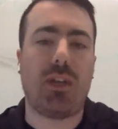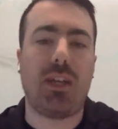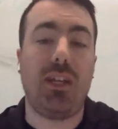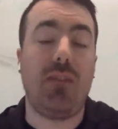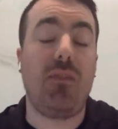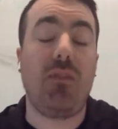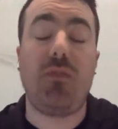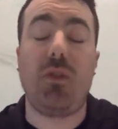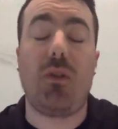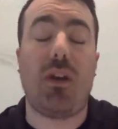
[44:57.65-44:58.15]

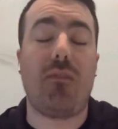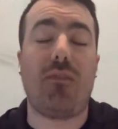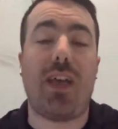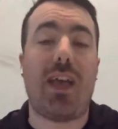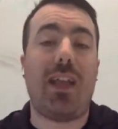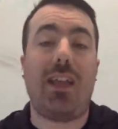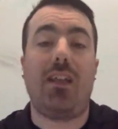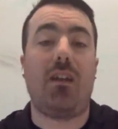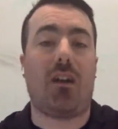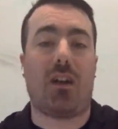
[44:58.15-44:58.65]
Even if you don't have
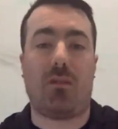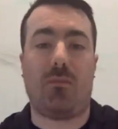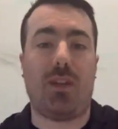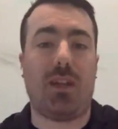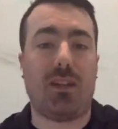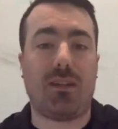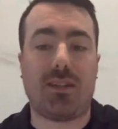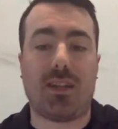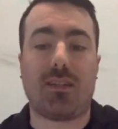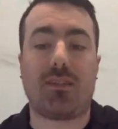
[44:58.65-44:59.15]
any
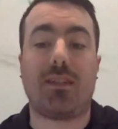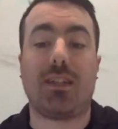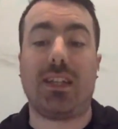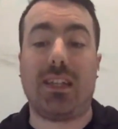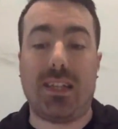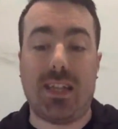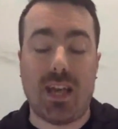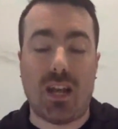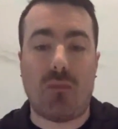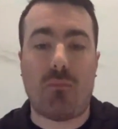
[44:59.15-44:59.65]
automated testing,
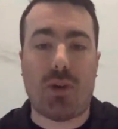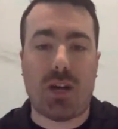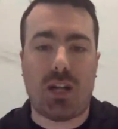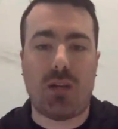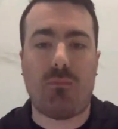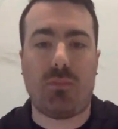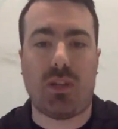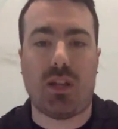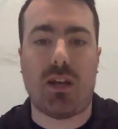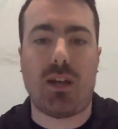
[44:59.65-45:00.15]
get a
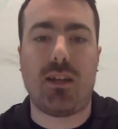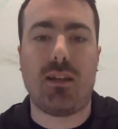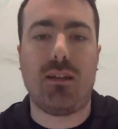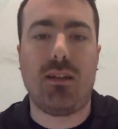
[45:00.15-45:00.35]
pipeline.